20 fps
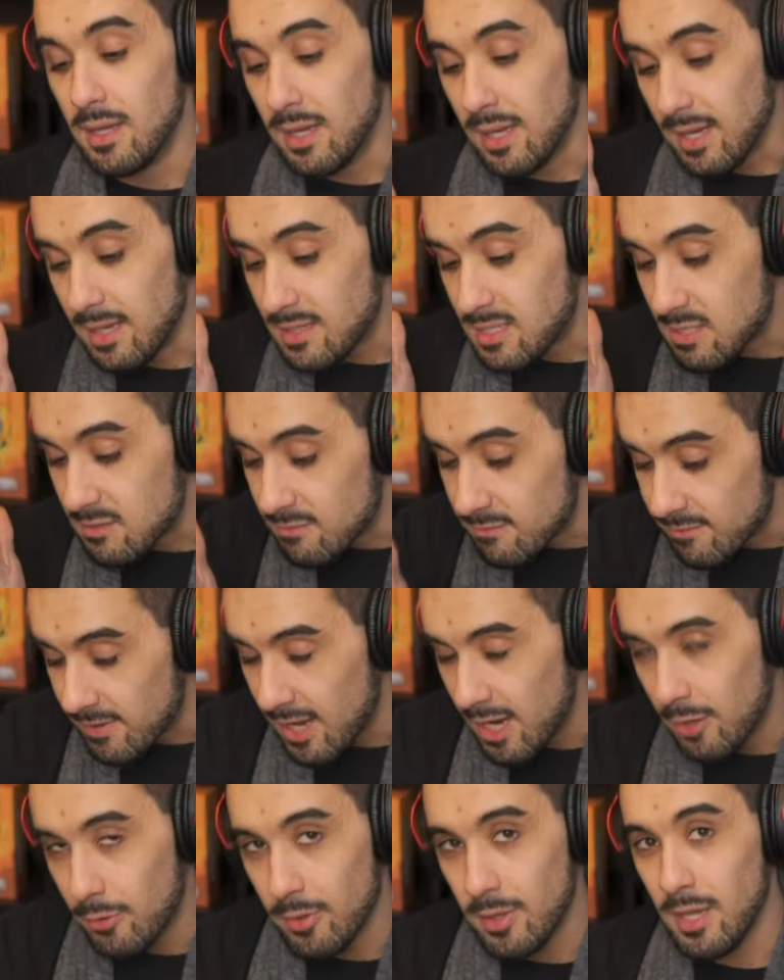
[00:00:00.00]
it's
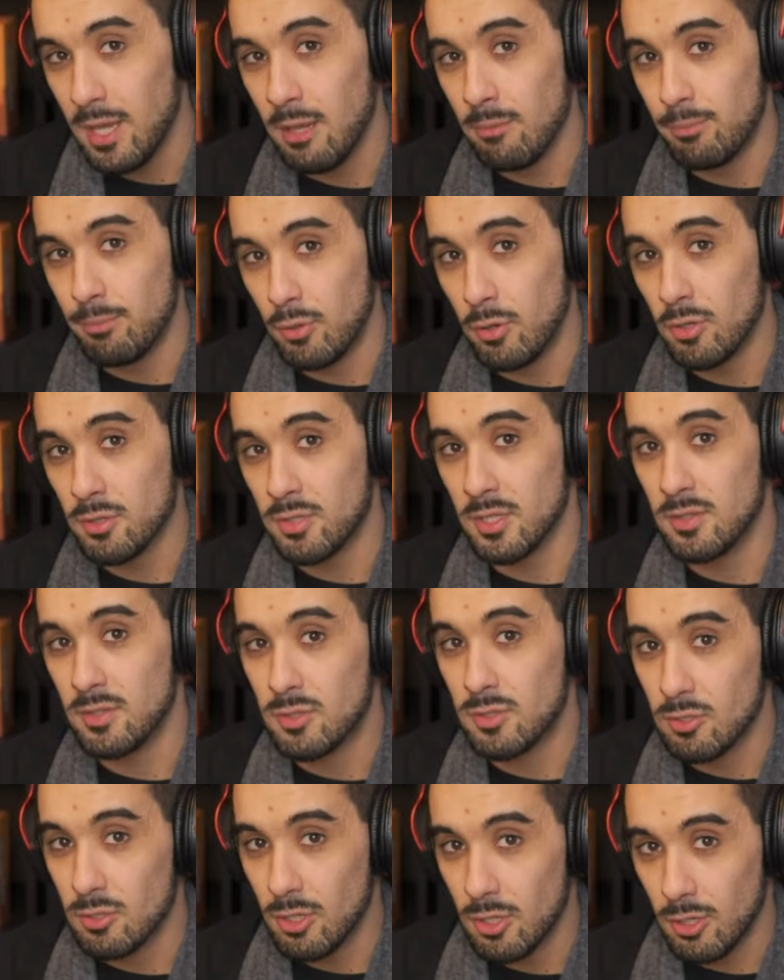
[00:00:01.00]
very important
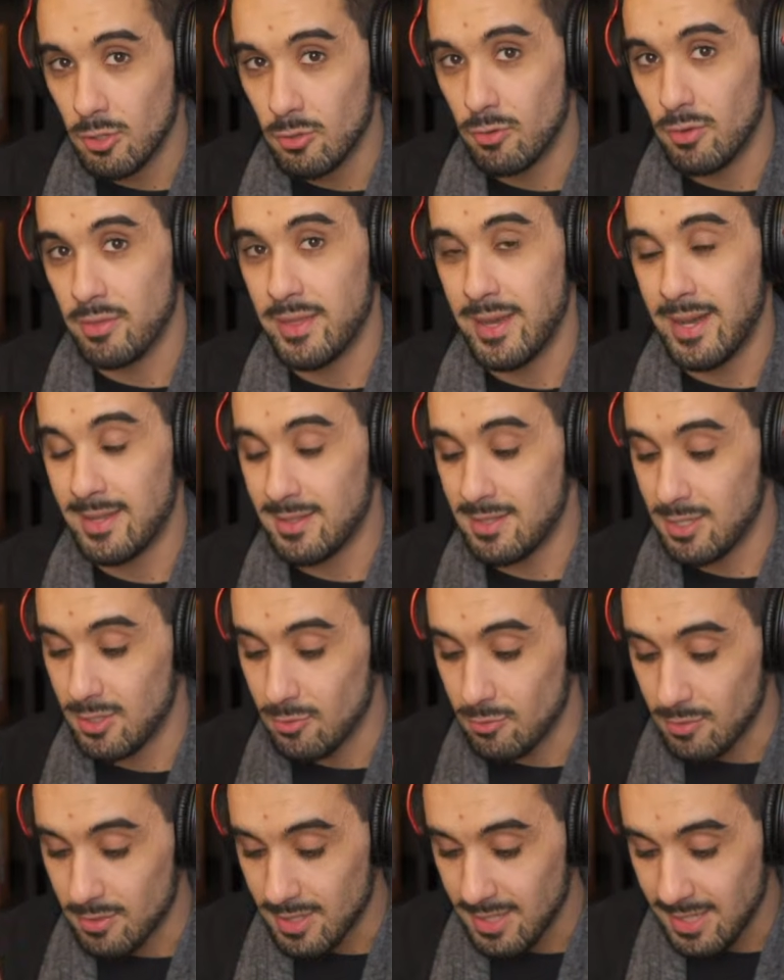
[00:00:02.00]
to know that
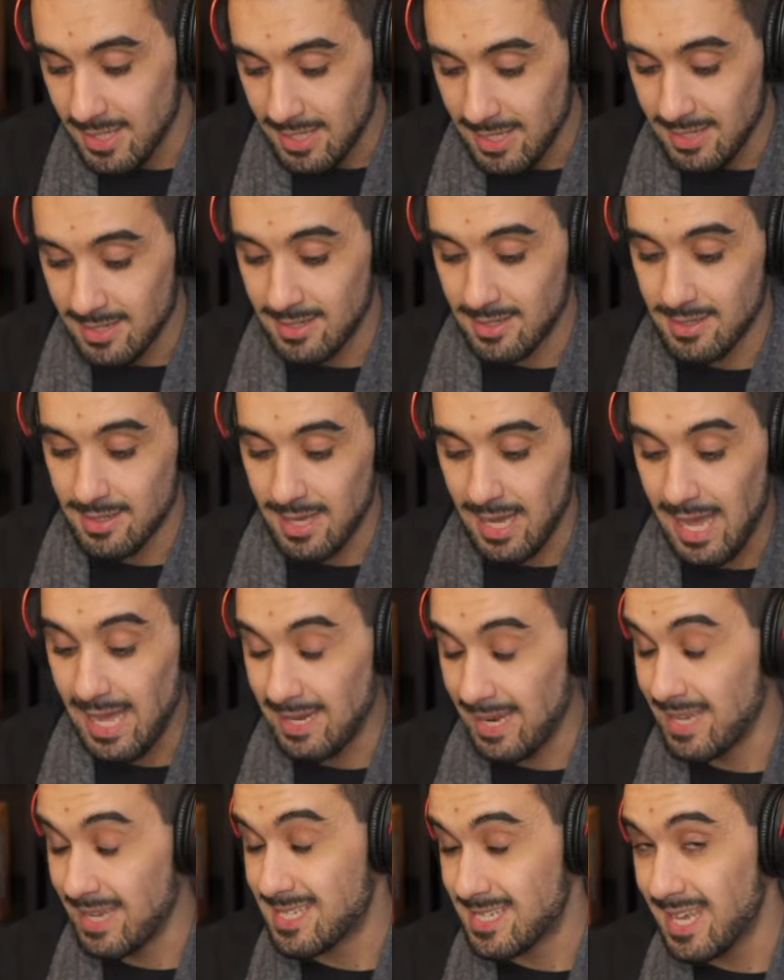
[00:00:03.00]
you need, and
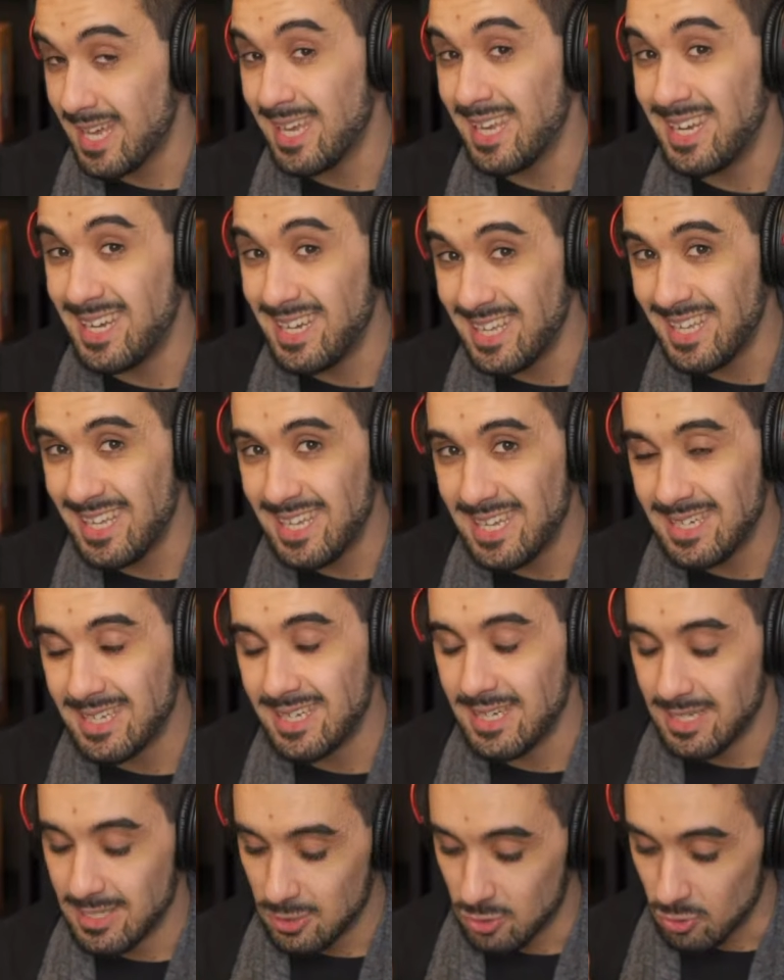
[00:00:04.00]
I say need, to